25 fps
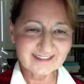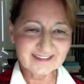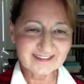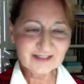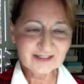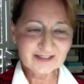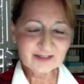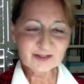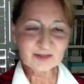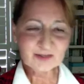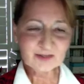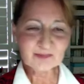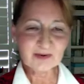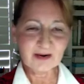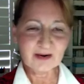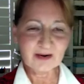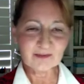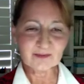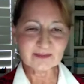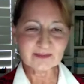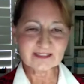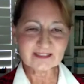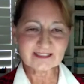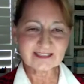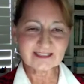You'd
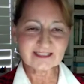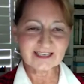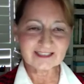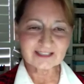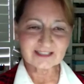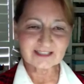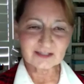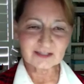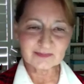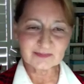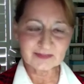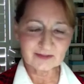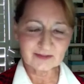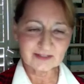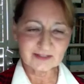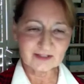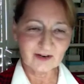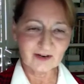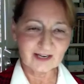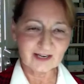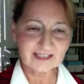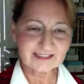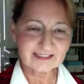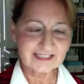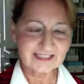probably say to the building
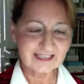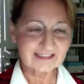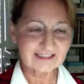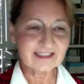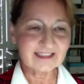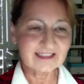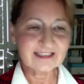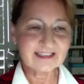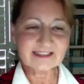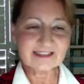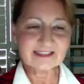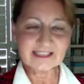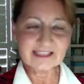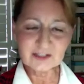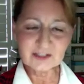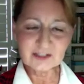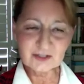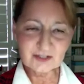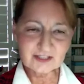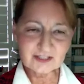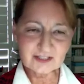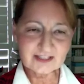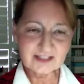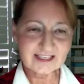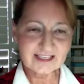architect, these are
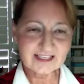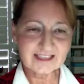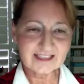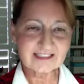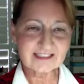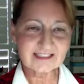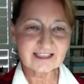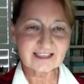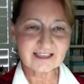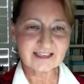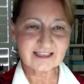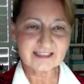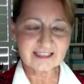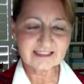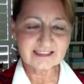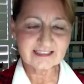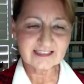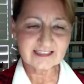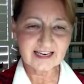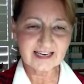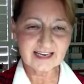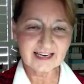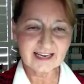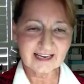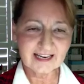the things that I need to
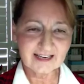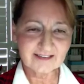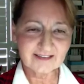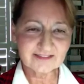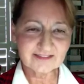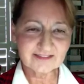have.